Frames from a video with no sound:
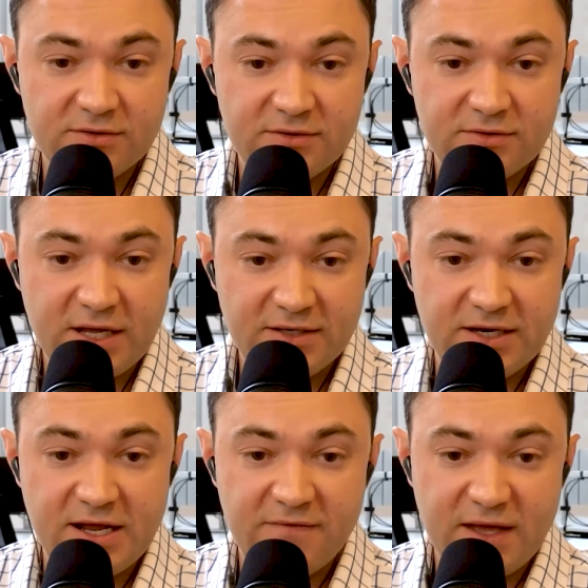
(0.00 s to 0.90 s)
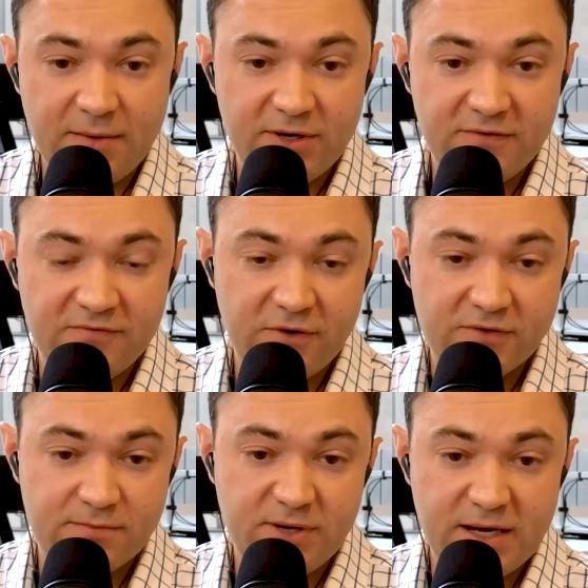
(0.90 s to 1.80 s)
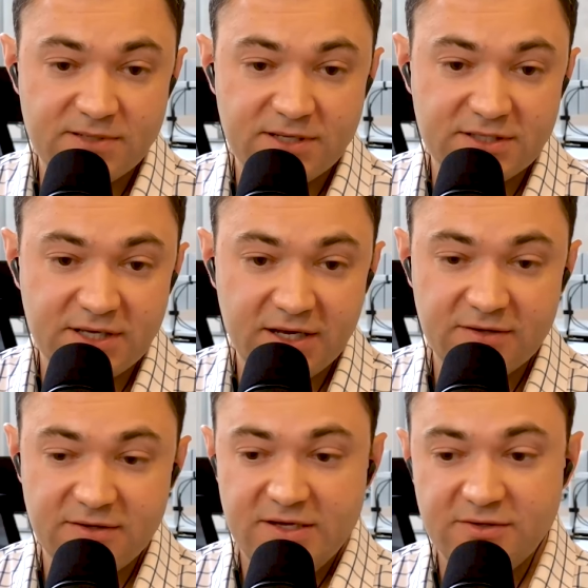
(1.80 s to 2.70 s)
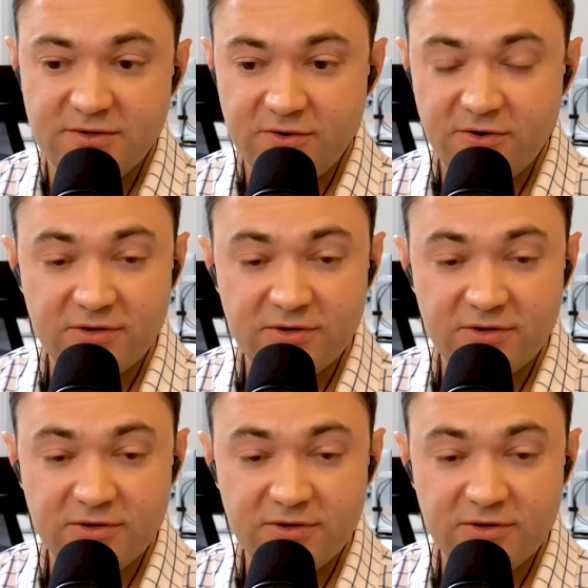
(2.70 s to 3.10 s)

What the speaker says: I didn't have that many frozen pipes, I'd say, early